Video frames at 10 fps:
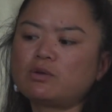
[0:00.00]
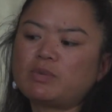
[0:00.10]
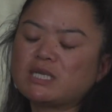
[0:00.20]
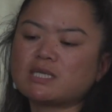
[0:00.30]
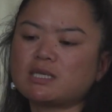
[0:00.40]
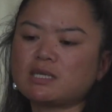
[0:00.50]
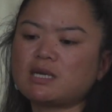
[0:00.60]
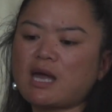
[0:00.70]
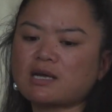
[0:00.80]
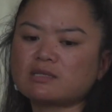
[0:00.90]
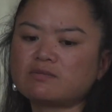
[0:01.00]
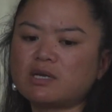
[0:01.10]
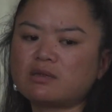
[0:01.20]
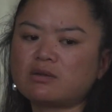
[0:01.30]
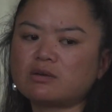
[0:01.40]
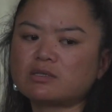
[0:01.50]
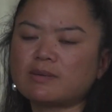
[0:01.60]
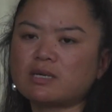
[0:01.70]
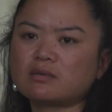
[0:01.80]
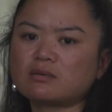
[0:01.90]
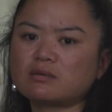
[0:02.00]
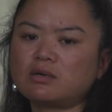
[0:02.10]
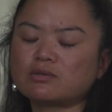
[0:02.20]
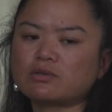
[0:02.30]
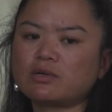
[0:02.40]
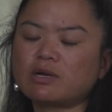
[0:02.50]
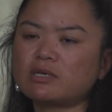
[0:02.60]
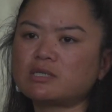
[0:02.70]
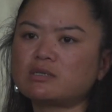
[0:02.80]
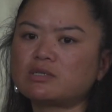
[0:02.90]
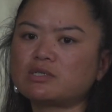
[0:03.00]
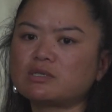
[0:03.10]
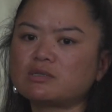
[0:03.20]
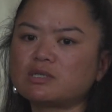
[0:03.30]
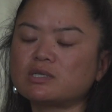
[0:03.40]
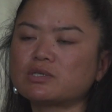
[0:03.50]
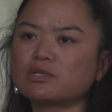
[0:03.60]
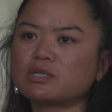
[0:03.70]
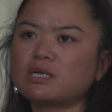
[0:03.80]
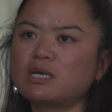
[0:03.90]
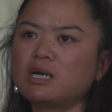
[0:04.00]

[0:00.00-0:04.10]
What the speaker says: basically activate their Tibetan cultural heritage and history.